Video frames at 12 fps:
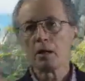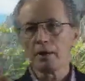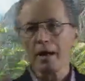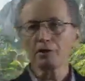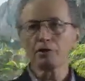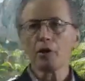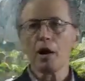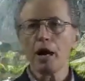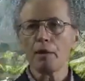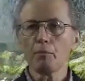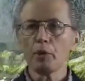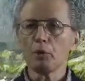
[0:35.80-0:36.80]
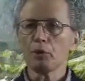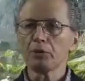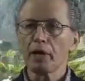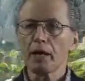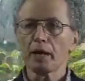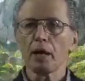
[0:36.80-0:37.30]
Next time we will
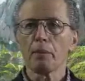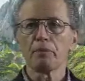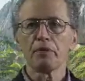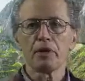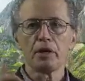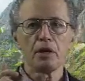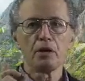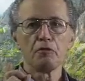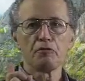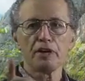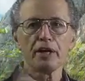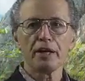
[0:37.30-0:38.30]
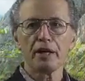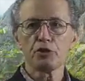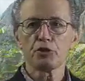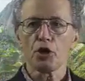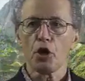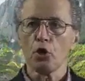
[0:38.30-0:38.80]
take up the feeling
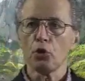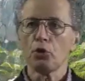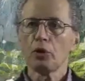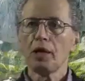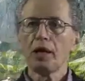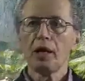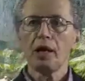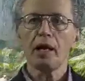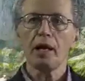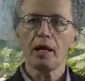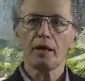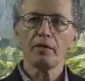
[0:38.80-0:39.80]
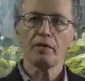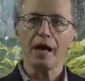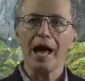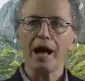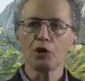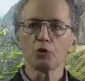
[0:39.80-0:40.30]
soul and the
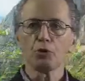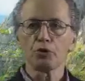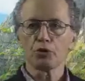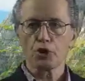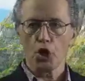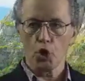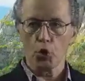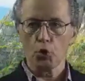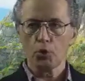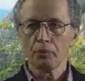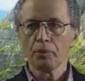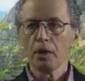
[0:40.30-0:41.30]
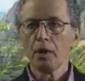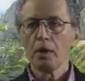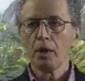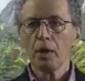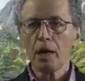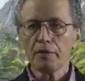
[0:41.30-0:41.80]
actual soul
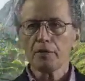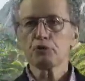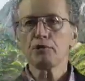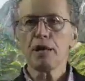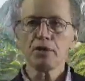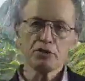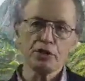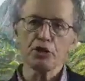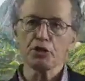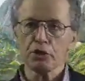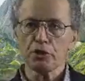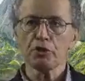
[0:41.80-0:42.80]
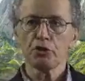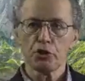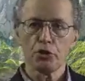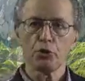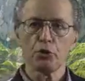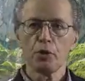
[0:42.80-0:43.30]
and the transition
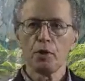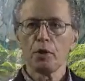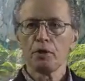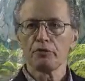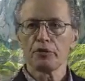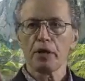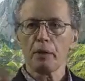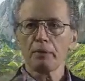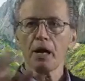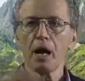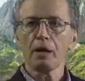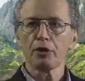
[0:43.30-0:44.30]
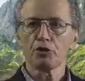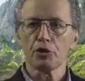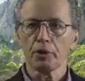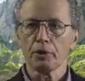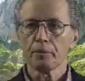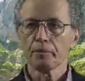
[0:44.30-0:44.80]
to phenomenology.